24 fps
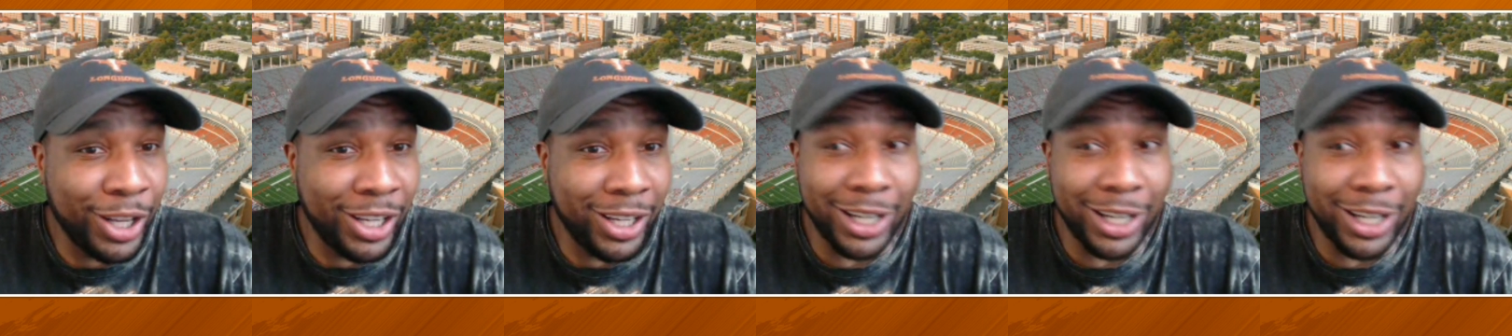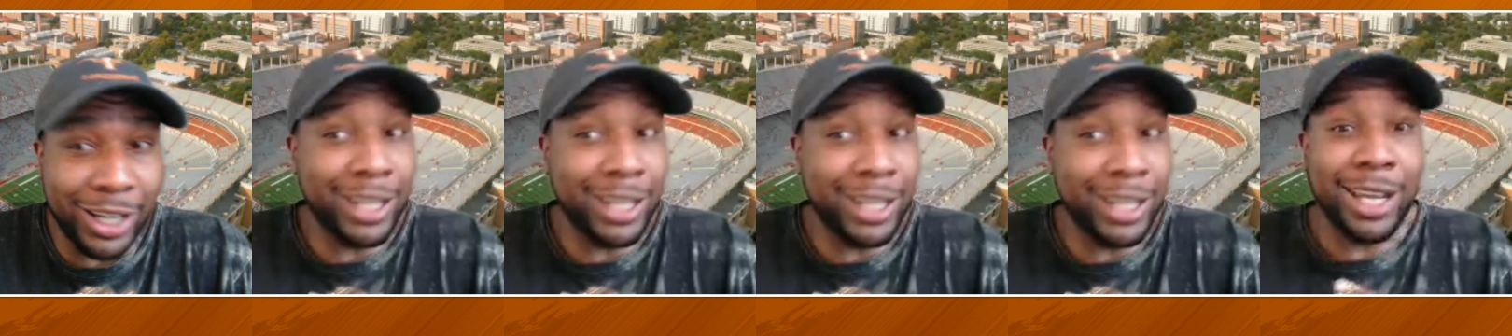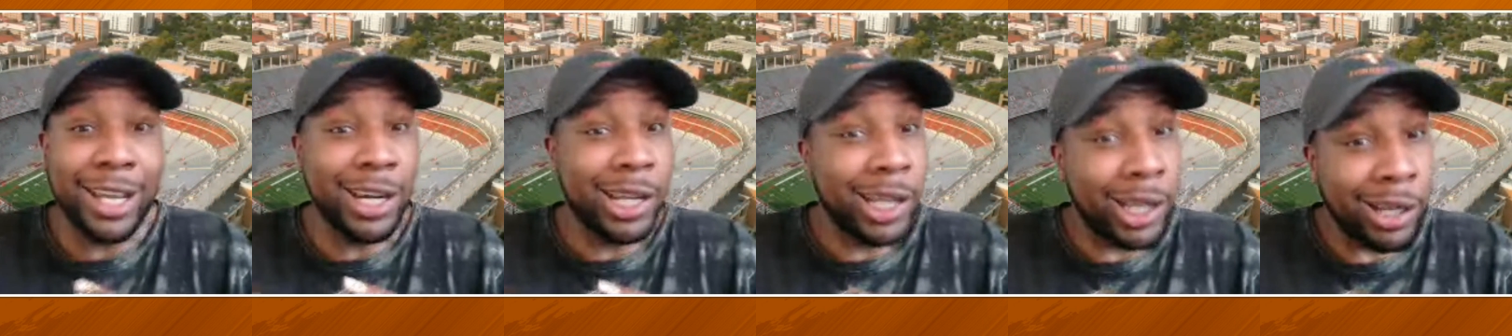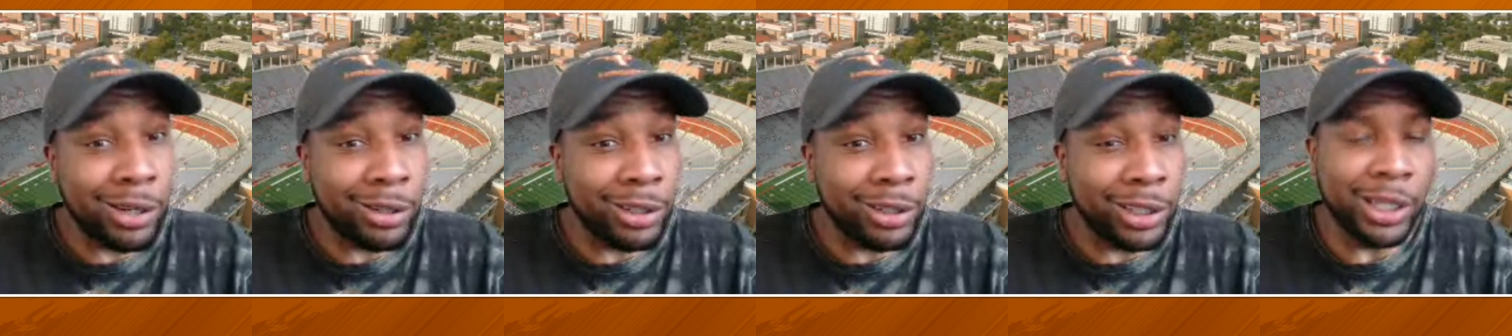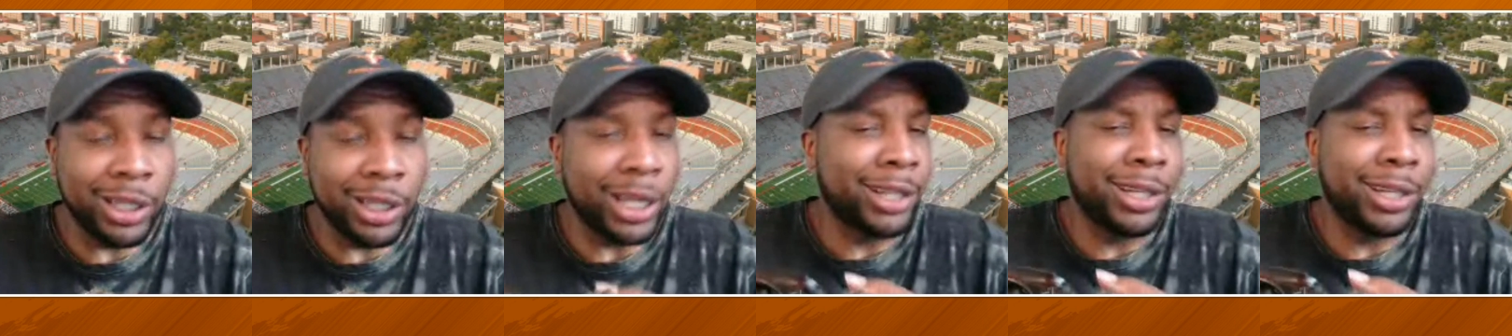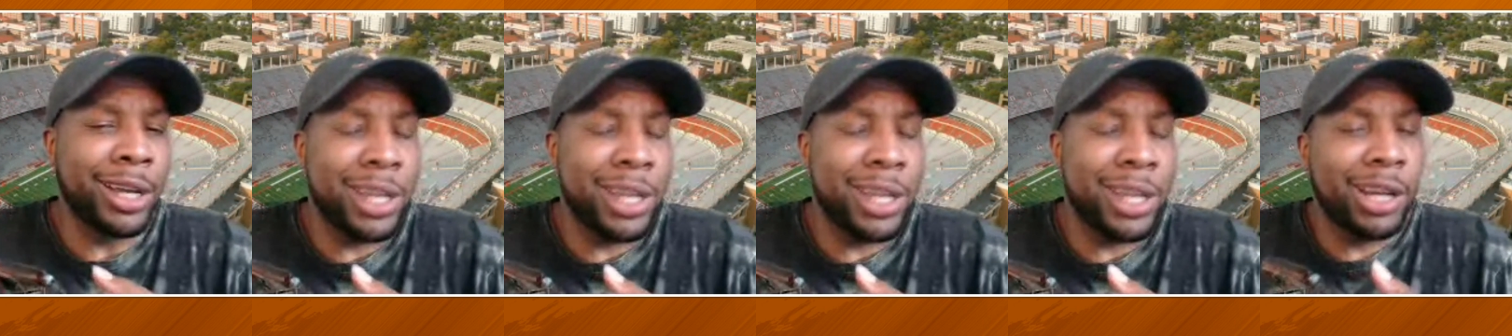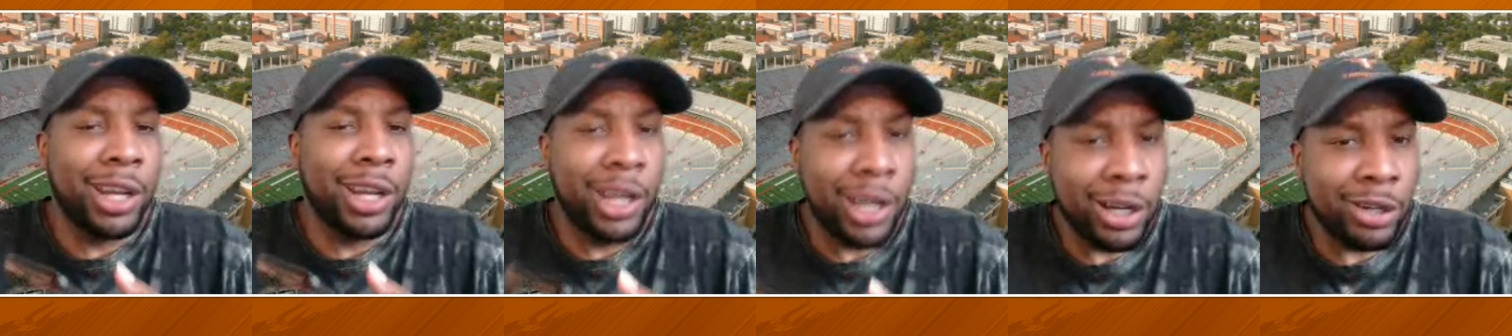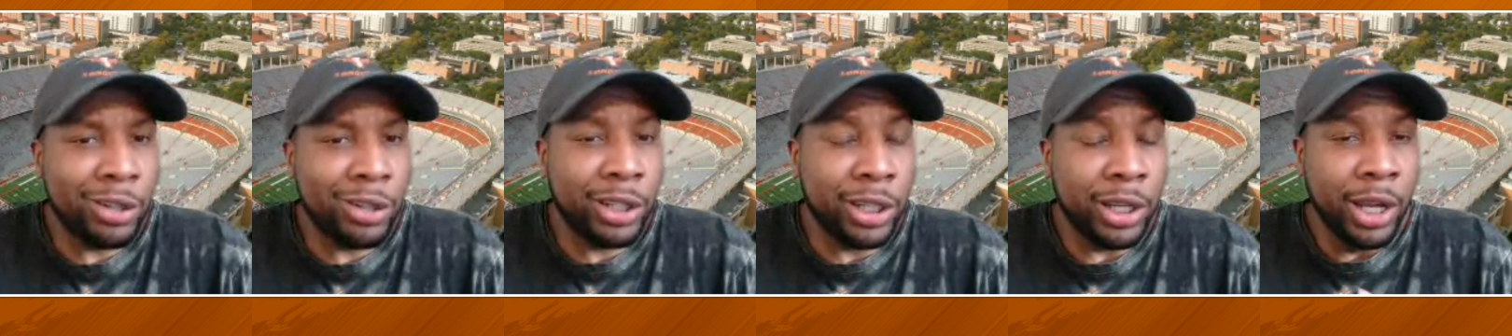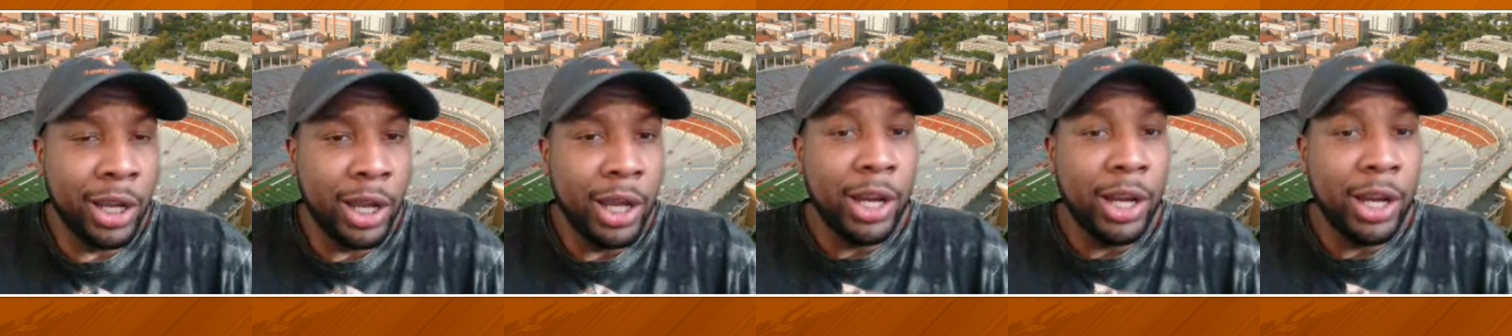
And they can't handle it. Like they can't handle it.